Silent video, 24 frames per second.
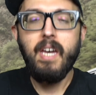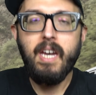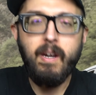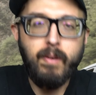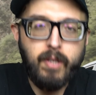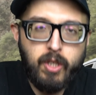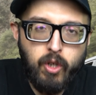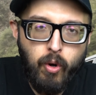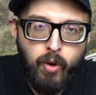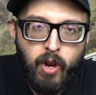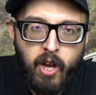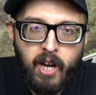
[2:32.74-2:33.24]
Hey,
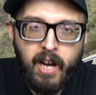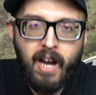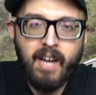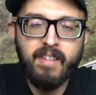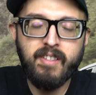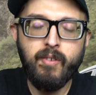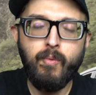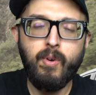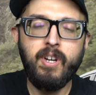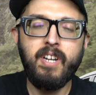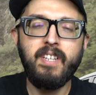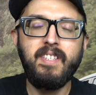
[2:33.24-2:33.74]
what's going on, guys?
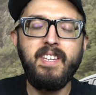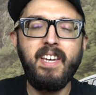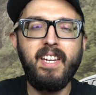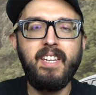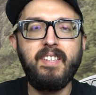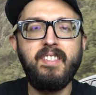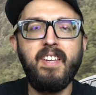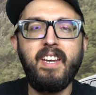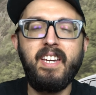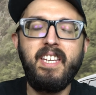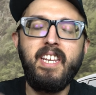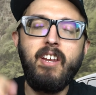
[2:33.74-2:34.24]
I wanted to take a
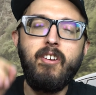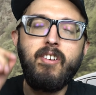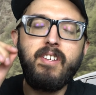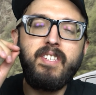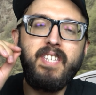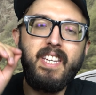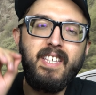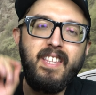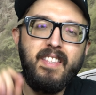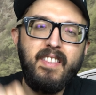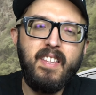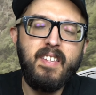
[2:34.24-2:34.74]
second here to
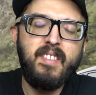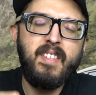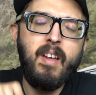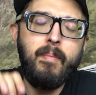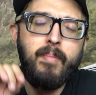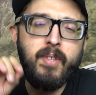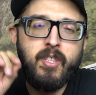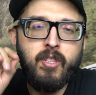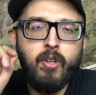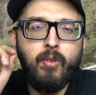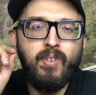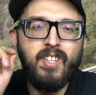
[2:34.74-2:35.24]
say that this
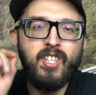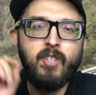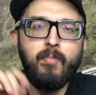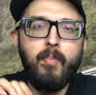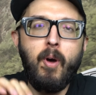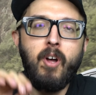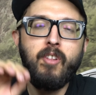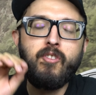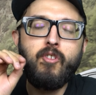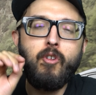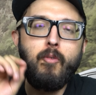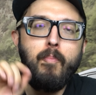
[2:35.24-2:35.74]
episode is
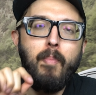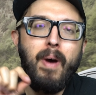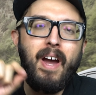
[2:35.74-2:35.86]
sponsored